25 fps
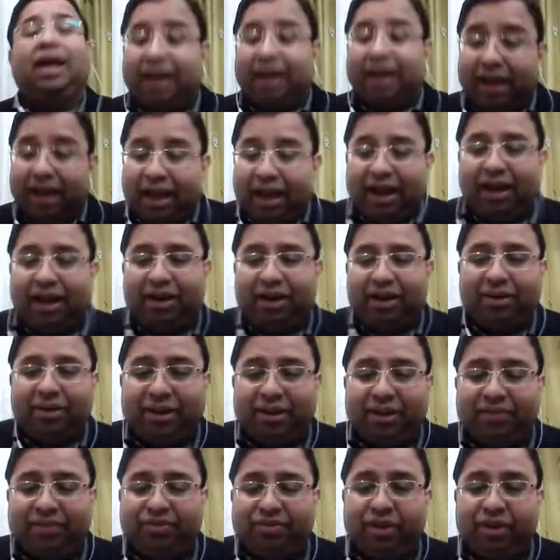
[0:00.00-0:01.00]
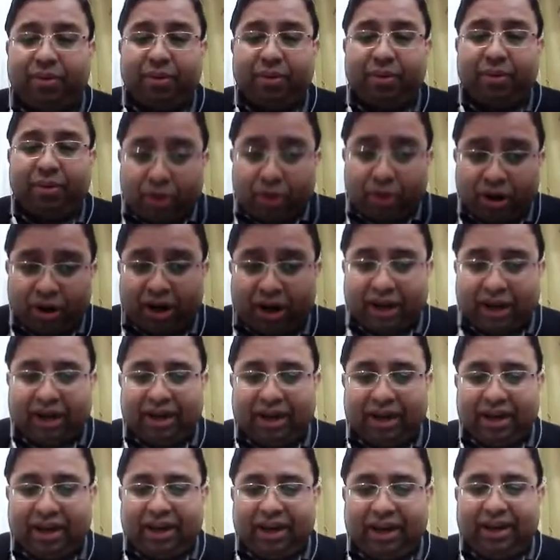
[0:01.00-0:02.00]
And now, if you have a
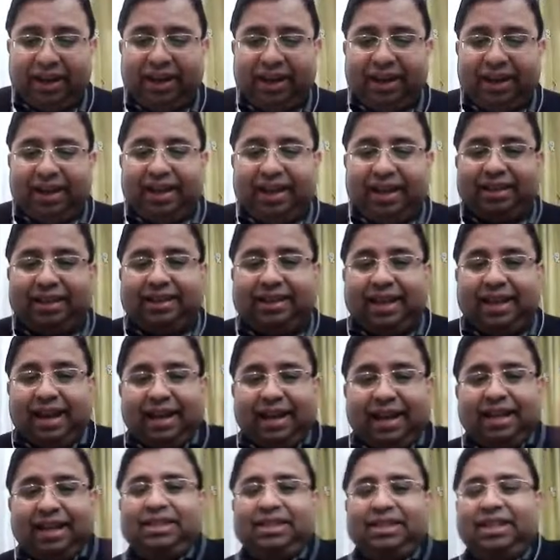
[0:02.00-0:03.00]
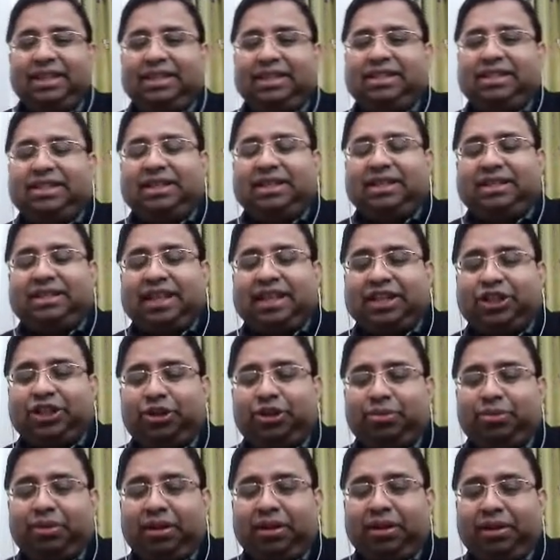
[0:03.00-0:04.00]
model, then this
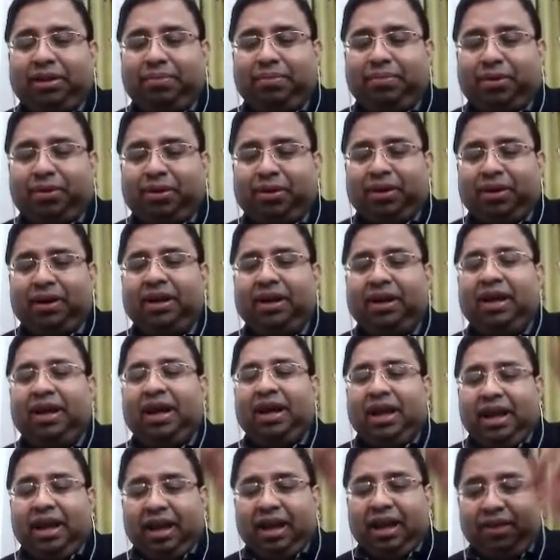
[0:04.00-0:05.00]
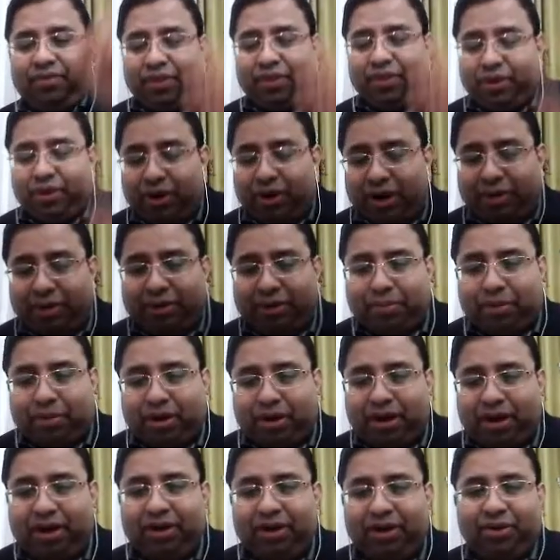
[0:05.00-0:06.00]
section will be important. If you don't have the
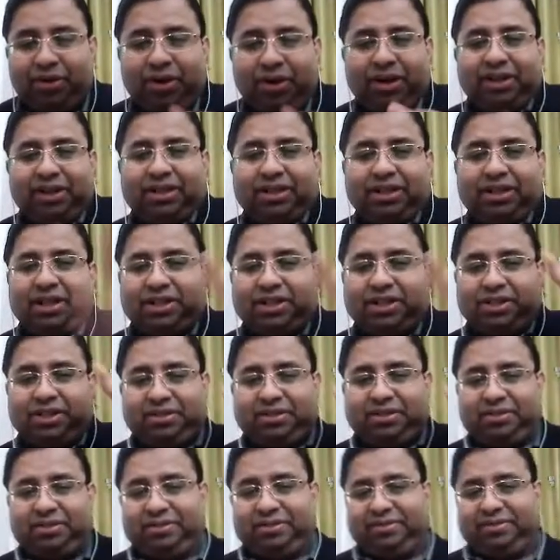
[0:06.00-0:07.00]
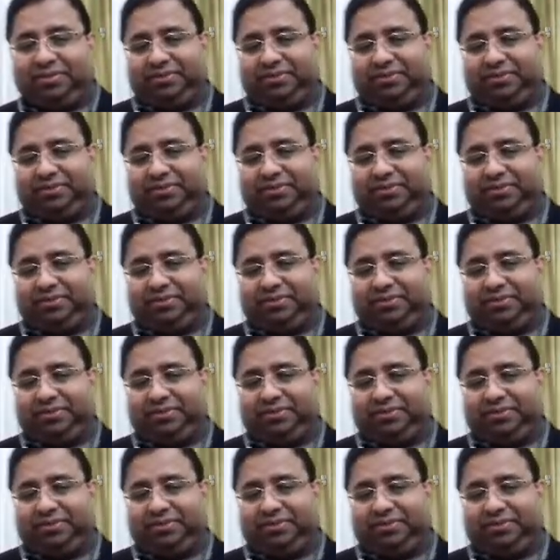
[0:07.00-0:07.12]
model, no need this section.